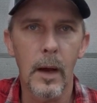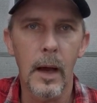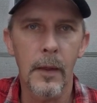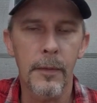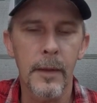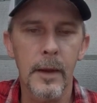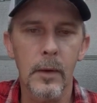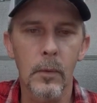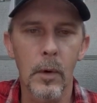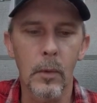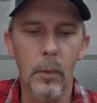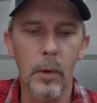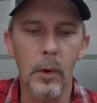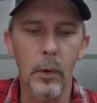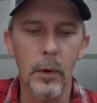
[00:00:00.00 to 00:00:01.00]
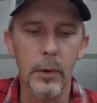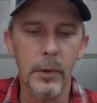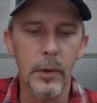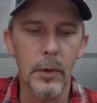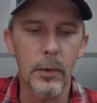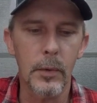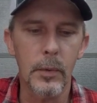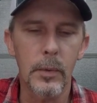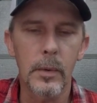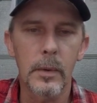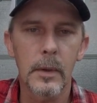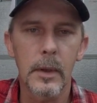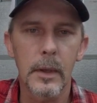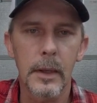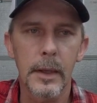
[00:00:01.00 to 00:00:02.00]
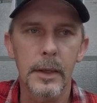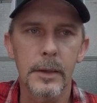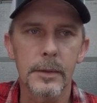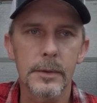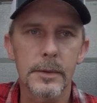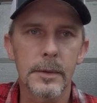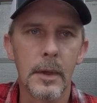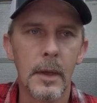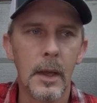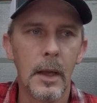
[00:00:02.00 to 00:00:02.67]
I think what we're going to do is,